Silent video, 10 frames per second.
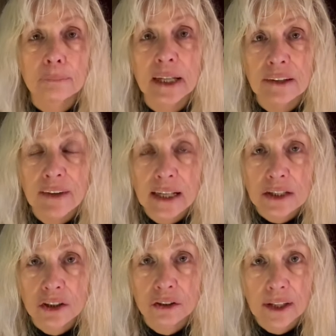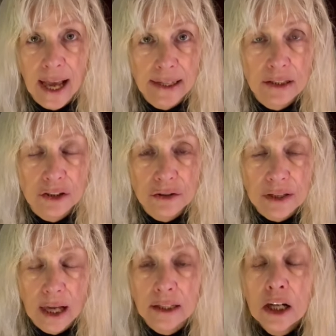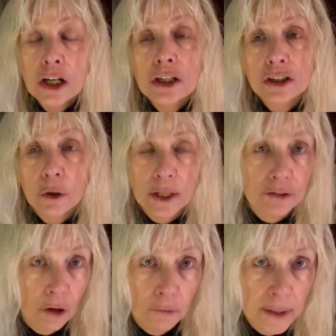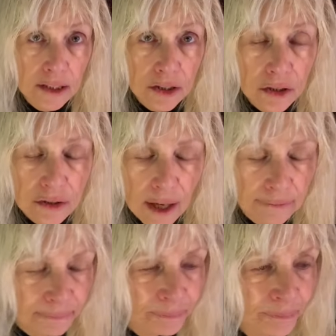minivans to look at in Tucson. So he drove me to Tucson.